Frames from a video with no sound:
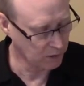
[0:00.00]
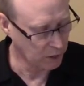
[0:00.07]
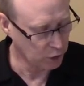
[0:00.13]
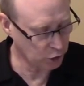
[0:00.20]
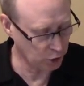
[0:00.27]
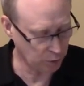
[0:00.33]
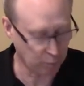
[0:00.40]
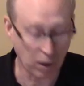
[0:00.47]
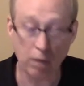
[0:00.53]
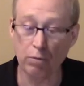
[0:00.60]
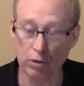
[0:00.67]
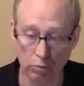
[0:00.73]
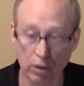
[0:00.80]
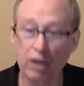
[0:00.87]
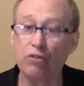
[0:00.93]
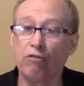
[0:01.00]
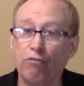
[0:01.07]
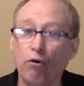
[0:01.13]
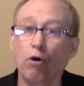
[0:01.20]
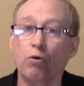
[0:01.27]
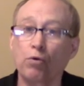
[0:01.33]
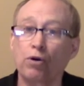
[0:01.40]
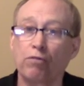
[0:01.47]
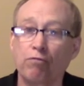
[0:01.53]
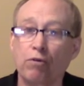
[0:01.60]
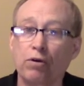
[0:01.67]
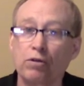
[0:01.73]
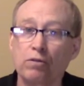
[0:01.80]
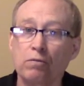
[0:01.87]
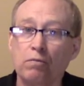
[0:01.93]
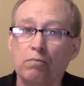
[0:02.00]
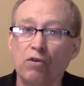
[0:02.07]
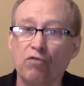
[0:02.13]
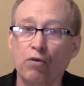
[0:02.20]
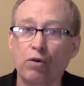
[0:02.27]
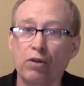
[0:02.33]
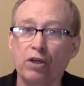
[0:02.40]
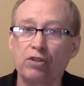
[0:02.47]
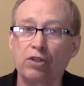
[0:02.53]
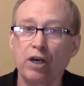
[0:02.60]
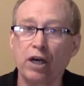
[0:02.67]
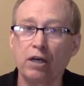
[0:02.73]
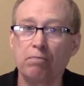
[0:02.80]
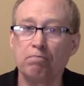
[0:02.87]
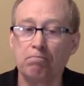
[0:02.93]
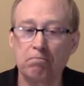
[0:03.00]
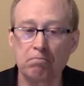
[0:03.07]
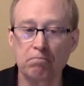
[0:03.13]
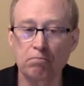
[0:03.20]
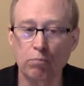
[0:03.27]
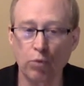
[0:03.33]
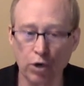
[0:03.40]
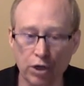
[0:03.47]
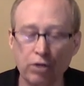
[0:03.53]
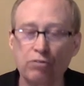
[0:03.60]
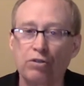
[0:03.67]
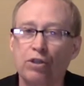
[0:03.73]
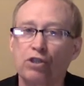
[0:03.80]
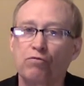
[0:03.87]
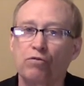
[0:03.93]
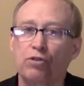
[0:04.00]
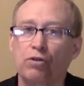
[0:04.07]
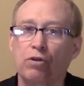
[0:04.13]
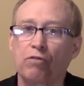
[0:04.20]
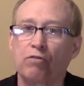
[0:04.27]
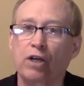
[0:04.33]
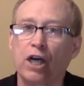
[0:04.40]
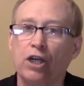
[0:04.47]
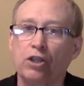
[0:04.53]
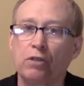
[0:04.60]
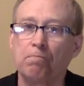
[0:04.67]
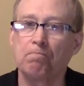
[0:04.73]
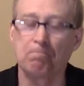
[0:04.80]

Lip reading: should have probably read the foreword first before they said, we're using this for certification.